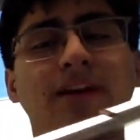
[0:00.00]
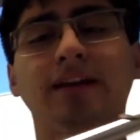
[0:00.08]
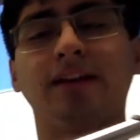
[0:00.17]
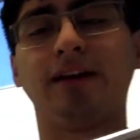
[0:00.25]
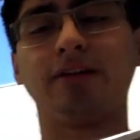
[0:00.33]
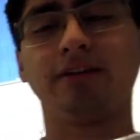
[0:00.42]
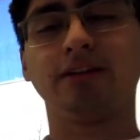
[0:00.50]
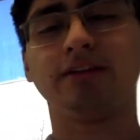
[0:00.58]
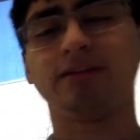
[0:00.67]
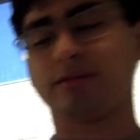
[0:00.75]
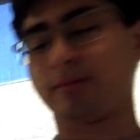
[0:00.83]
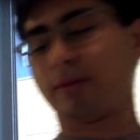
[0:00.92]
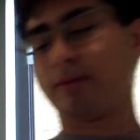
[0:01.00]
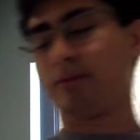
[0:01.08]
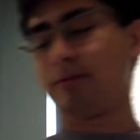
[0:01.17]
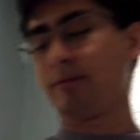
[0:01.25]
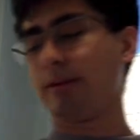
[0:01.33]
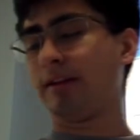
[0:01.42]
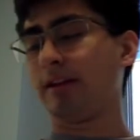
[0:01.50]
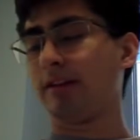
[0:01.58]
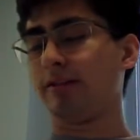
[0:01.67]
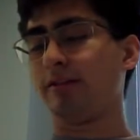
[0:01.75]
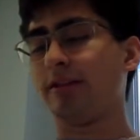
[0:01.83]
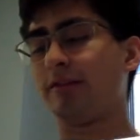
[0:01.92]
And now here's where we get a
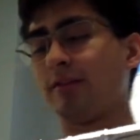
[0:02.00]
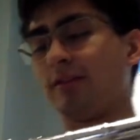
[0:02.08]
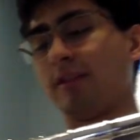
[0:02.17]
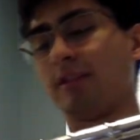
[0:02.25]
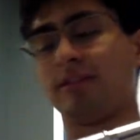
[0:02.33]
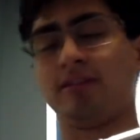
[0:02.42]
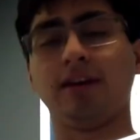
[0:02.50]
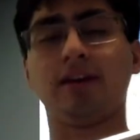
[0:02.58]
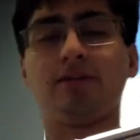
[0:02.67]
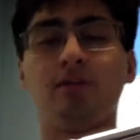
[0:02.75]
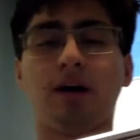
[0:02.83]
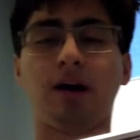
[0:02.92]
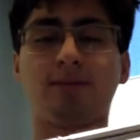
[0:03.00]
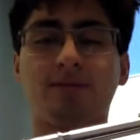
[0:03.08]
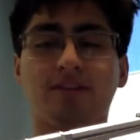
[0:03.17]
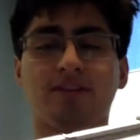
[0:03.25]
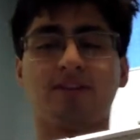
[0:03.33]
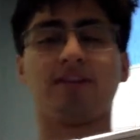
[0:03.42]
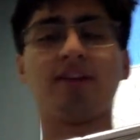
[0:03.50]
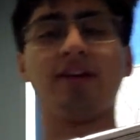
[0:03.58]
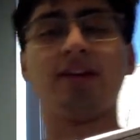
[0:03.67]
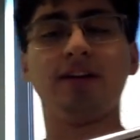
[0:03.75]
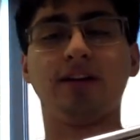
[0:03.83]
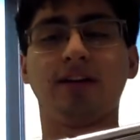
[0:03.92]
little interesting, because you have two options here.
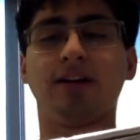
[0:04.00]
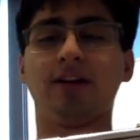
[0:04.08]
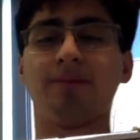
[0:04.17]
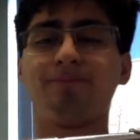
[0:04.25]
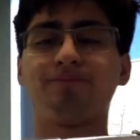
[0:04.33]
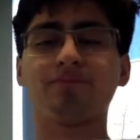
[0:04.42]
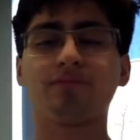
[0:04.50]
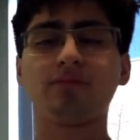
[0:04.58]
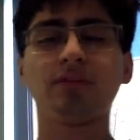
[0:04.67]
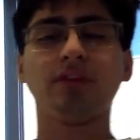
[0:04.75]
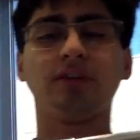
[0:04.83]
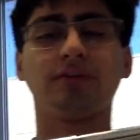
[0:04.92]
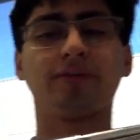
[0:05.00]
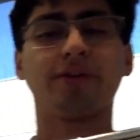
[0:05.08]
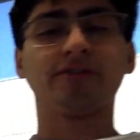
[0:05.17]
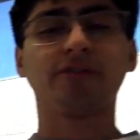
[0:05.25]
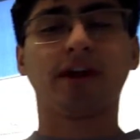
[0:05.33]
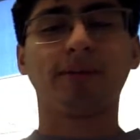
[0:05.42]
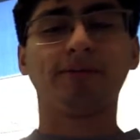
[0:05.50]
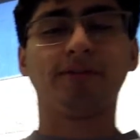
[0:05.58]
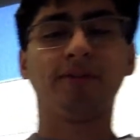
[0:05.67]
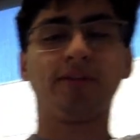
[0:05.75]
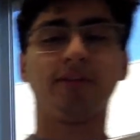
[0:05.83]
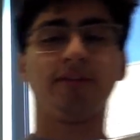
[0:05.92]
Your first
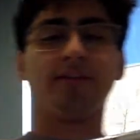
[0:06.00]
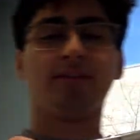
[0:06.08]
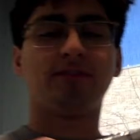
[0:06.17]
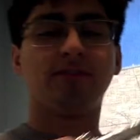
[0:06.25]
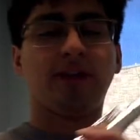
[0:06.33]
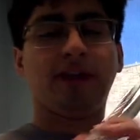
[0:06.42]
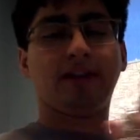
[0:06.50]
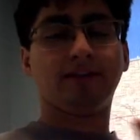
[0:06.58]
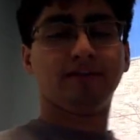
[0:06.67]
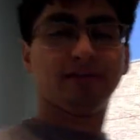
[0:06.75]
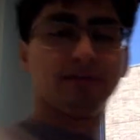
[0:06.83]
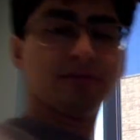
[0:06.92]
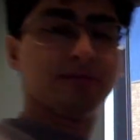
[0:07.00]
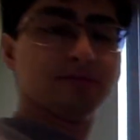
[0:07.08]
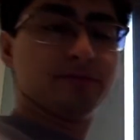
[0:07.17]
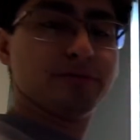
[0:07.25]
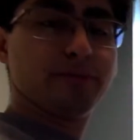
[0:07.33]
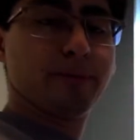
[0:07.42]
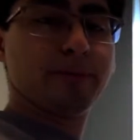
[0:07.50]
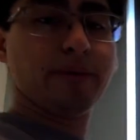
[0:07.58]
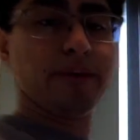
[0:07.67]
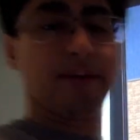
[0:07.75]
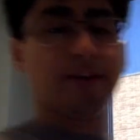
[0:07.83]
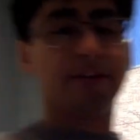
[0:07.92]
option is to have some
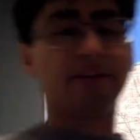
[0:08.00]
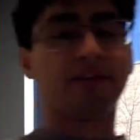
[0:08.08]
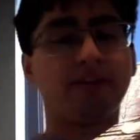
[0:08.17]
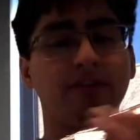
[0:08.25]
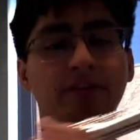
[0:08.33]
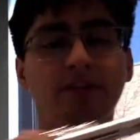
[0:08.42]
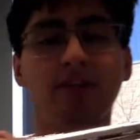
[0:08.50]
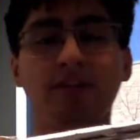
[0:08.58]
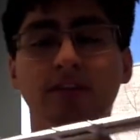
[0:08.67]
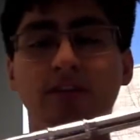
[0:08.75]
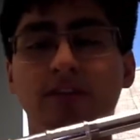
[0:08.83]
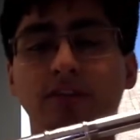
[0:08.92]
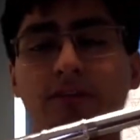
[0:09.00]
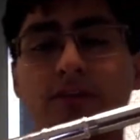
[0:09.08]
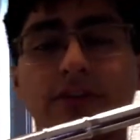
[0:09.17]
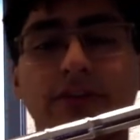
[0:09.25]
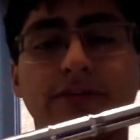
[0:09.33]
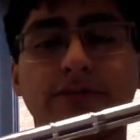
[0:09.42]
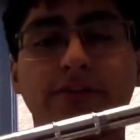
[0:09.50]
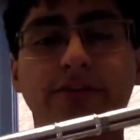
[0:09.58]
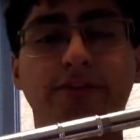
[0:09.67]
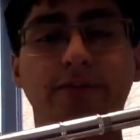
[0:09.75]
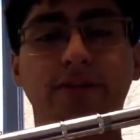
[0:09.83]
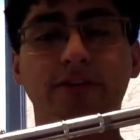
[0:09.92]
right here, your
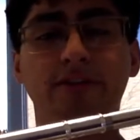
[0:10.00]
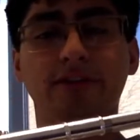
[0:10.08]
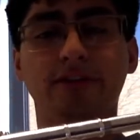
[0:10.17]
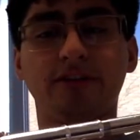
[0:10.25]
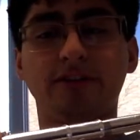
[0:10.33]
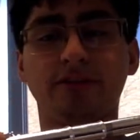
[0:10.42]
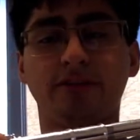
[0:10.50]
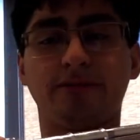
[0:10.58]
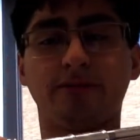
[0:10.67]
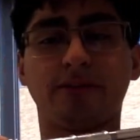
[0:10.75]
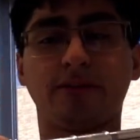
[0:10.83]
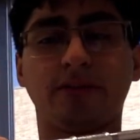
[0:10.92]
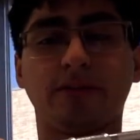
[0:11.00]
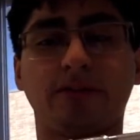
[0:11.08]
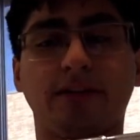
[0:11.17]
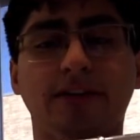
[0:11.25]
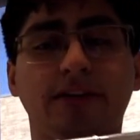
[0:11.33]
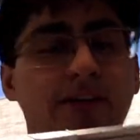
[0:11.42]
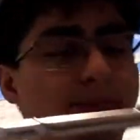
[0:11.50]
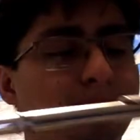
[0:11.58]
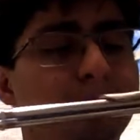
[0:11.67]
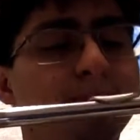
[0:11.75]
first finger here, and your first finger right here.